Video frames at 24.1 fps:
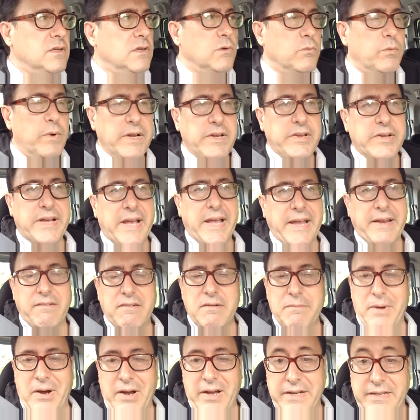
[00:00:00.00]
When you get your
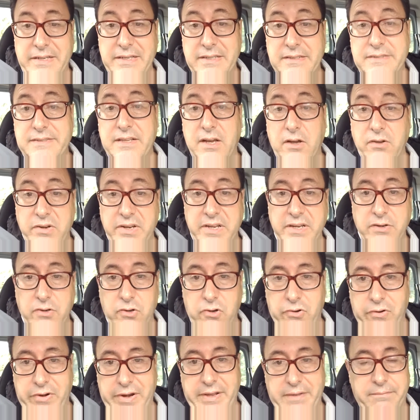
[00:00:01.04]
reminder, don't
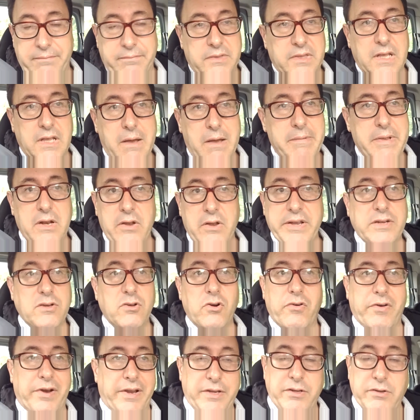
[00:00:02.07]
ignore it. I mean,
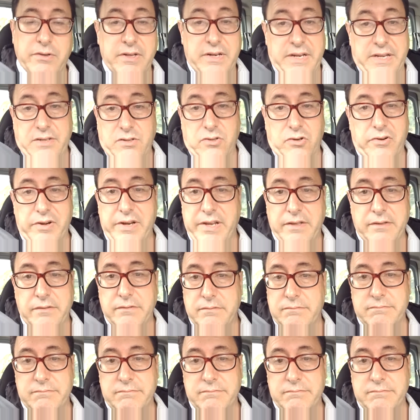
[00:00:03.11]
ignore it. You can ignore it.